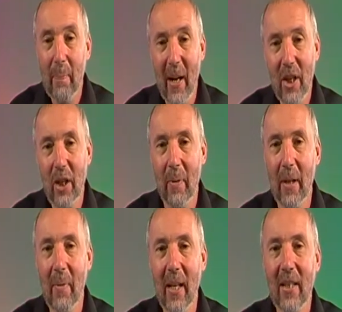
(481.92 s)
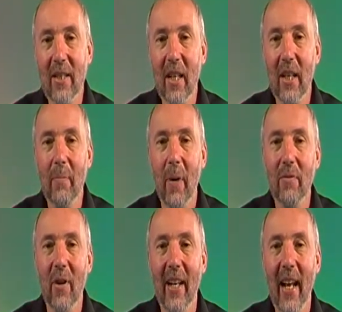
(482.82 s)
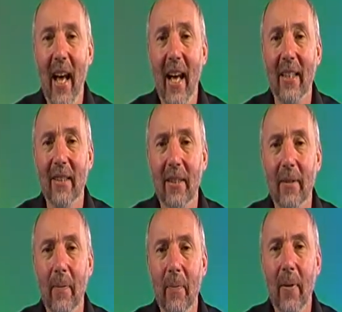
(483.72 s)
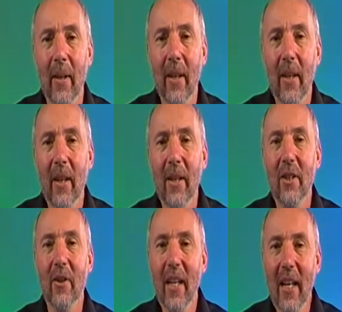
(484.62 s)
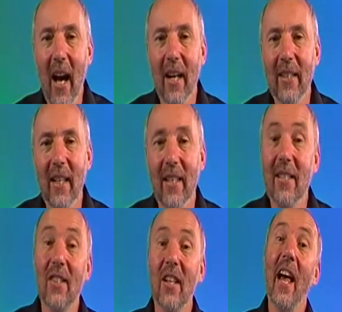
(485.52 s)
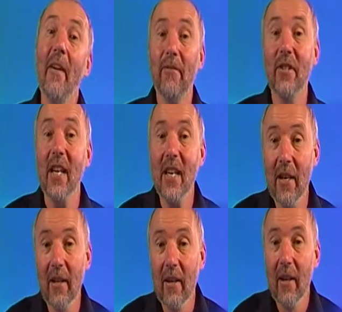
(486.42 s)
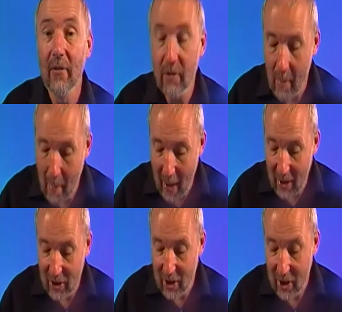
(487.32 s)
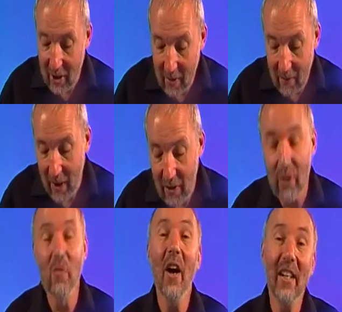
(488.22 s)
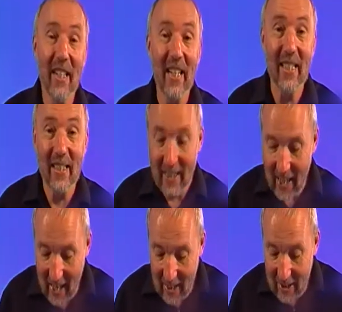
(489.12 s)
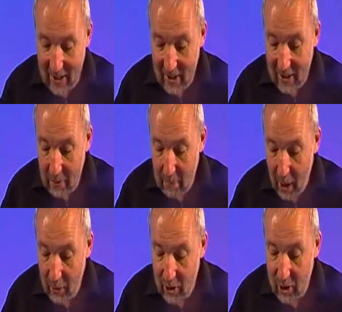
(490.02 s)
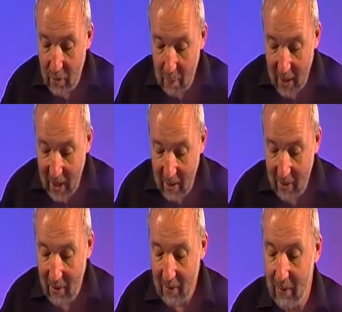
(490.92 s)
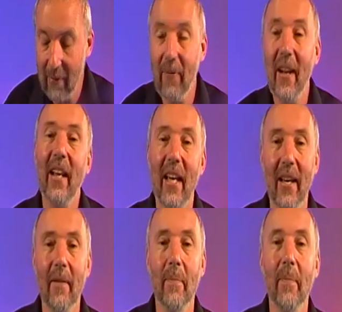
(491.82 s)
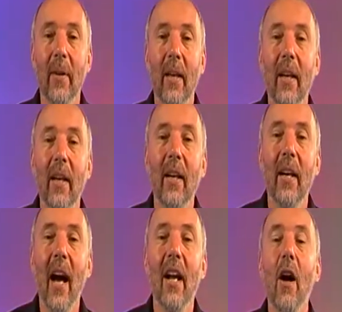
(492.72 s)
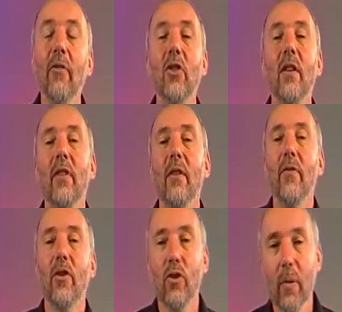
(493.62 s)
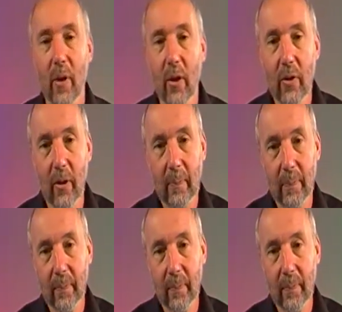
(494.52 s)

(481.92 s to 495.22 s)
Benjamin means son of my right hand. So Ehud is the lefty from amongst the righties. It's supposed to be funny. And after they've given the tribute,